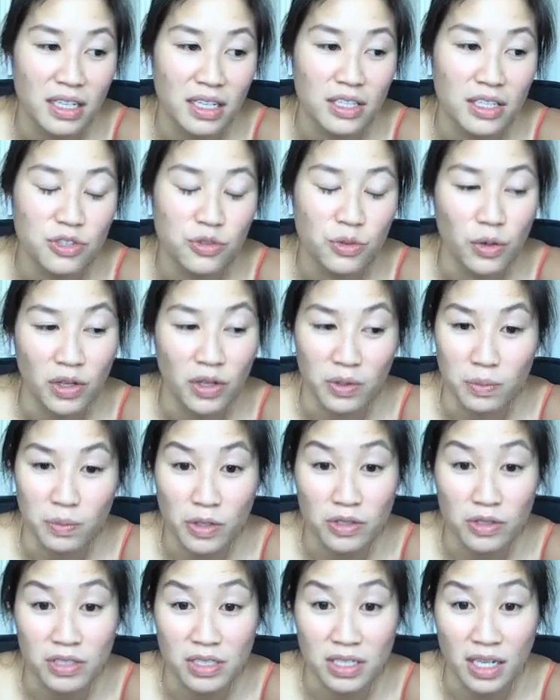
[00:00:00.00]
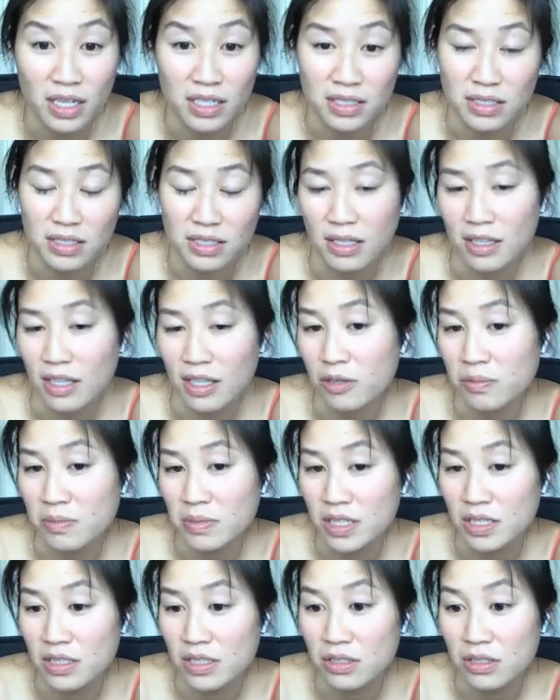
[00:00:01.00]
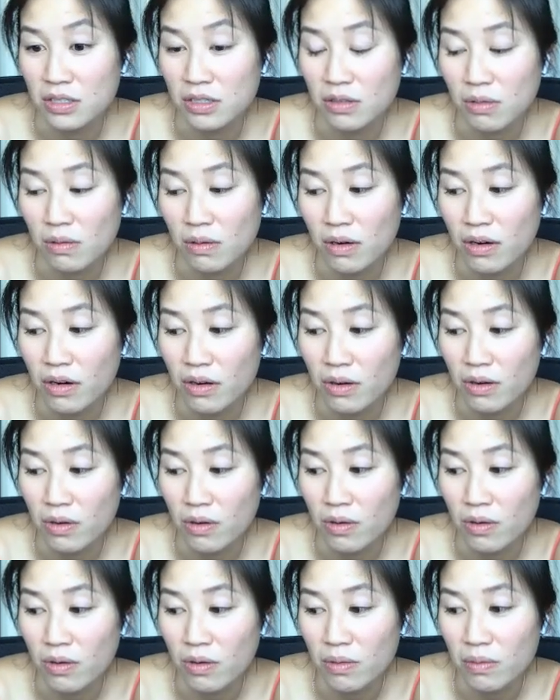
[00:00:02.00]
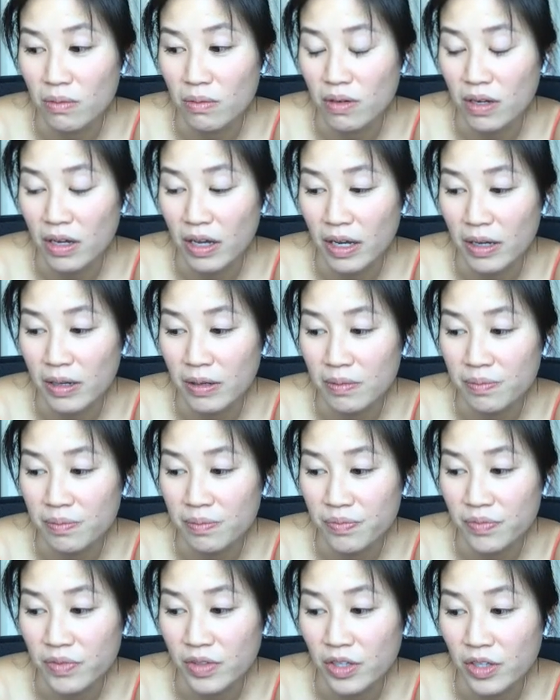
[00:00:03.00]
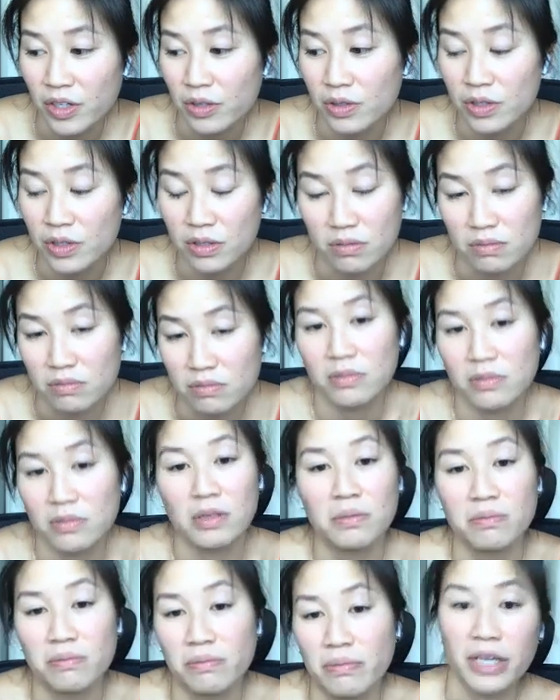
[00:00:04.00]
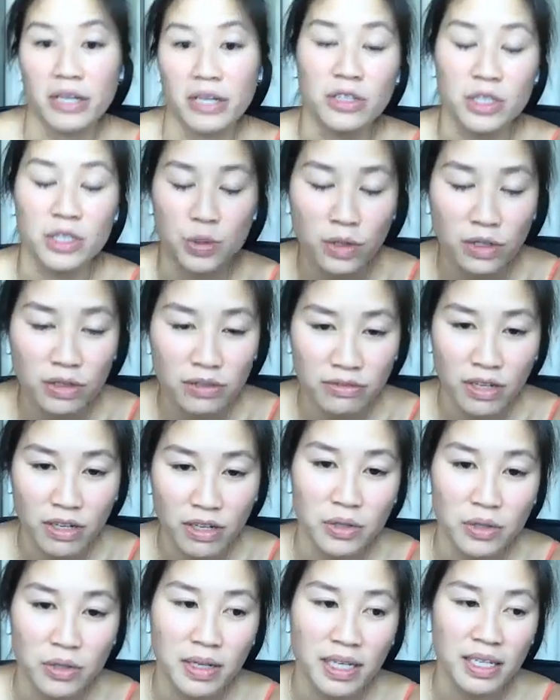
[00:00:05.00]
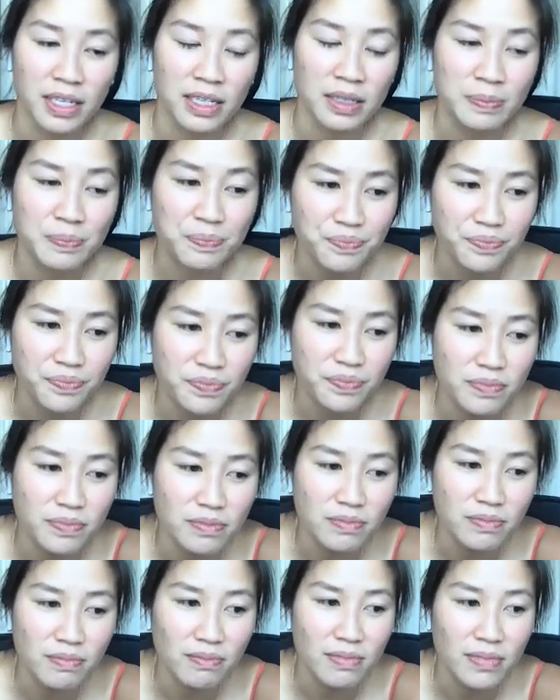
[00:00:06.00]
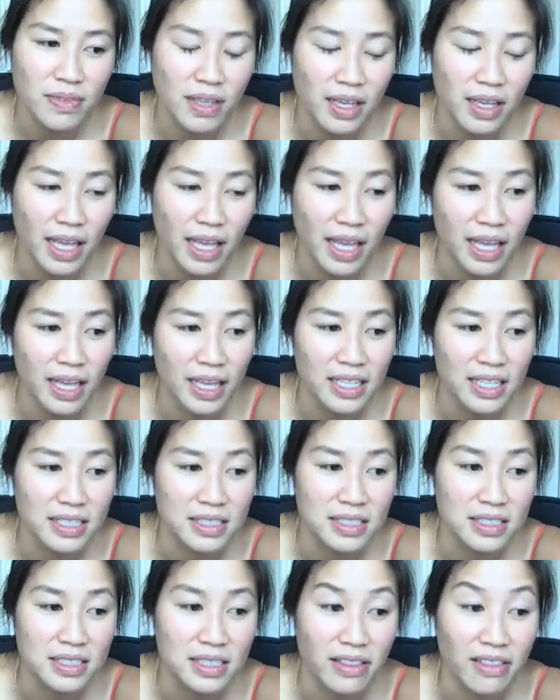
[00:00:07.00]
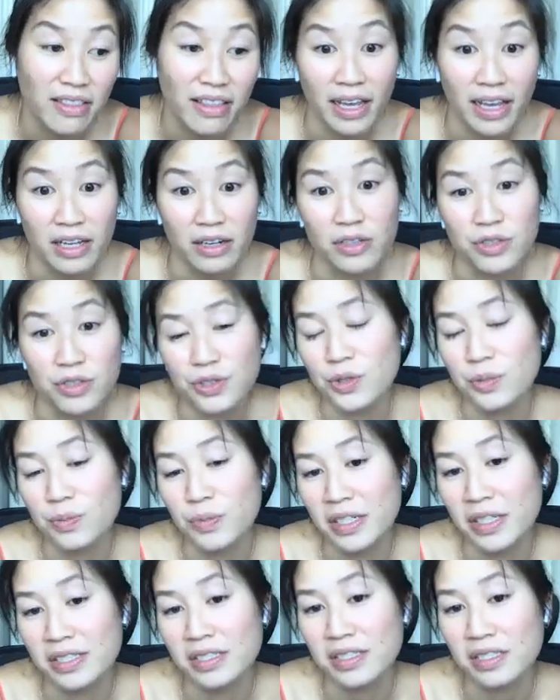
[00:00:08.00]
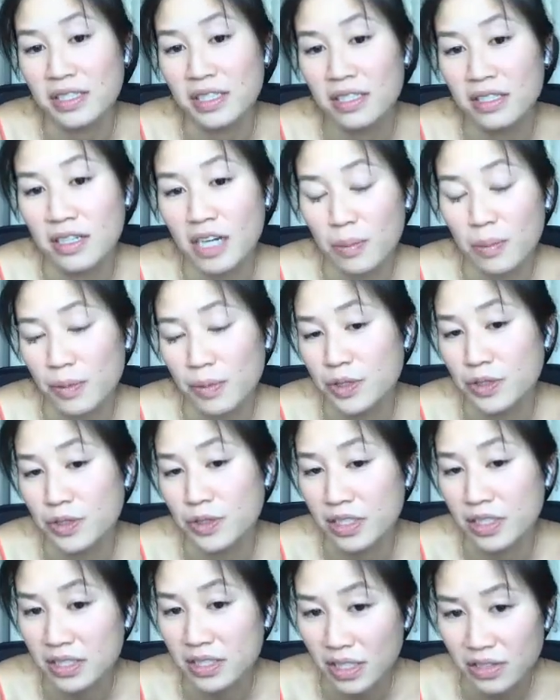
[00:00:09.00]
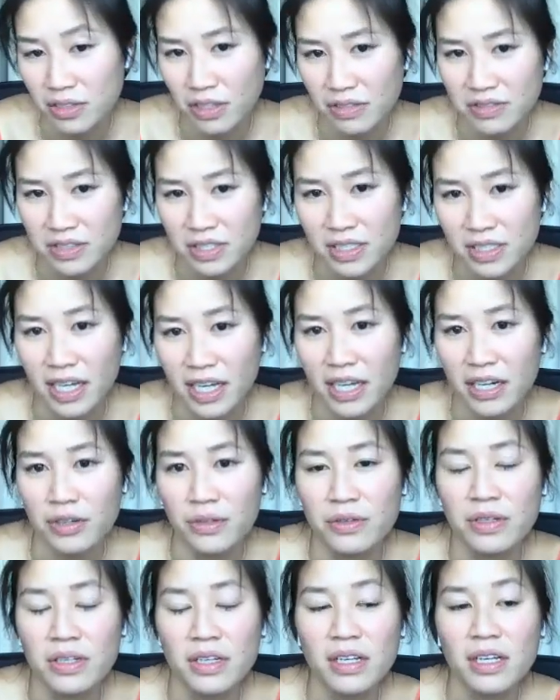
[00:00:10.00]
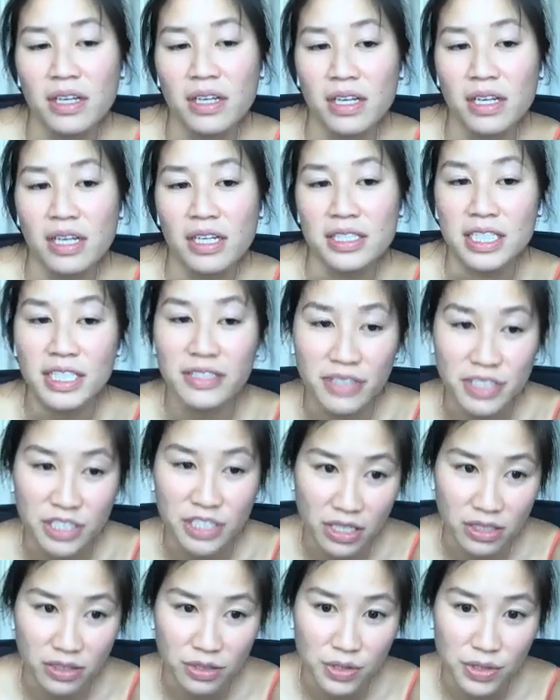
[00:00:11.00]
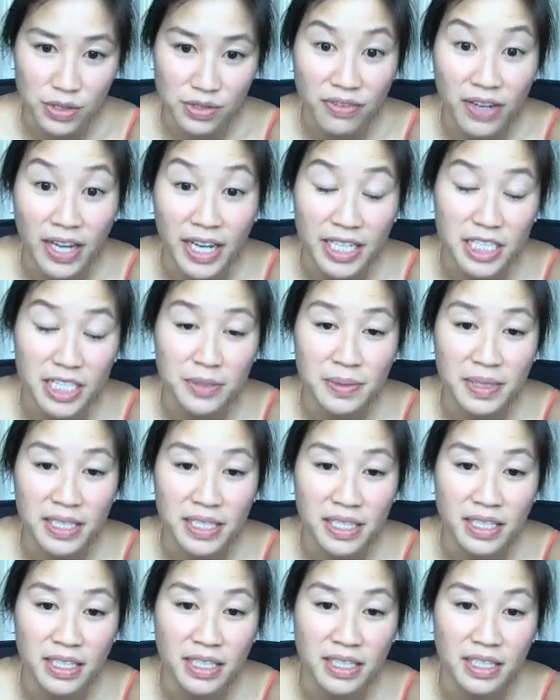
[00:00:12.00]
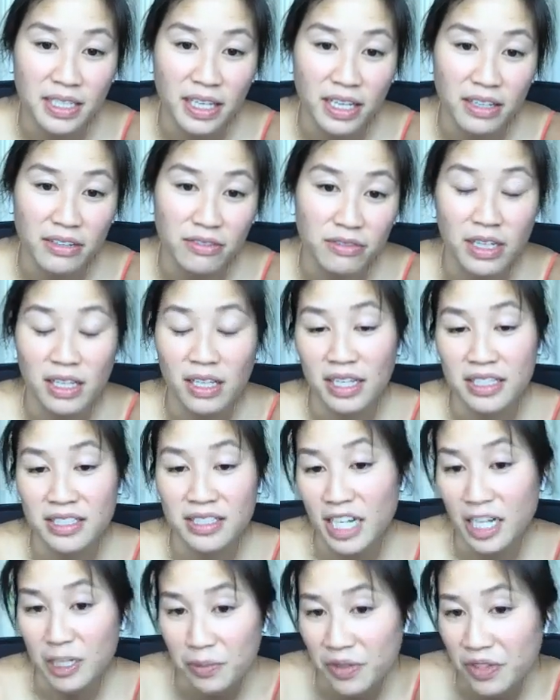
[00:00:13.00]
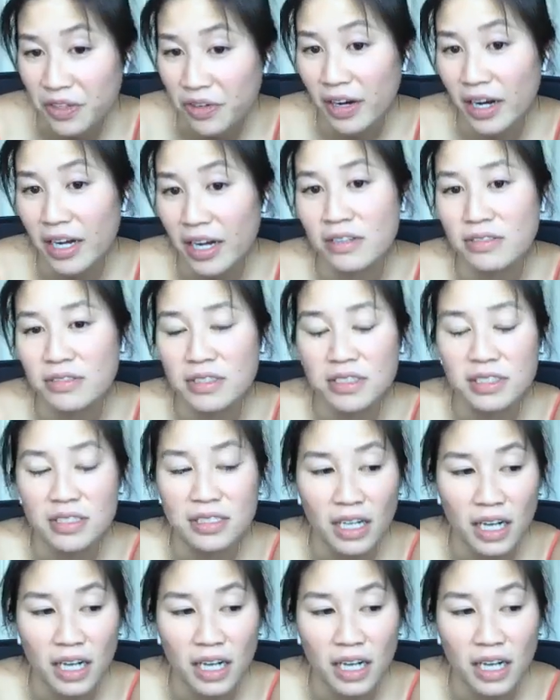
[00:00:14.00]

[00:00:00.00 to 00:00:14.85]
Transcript: throughout the protests has allowed me to grow, a minor Twitter following. And that also brings in opportunities. That's often how TV channels find me and realize that I'm on the ground,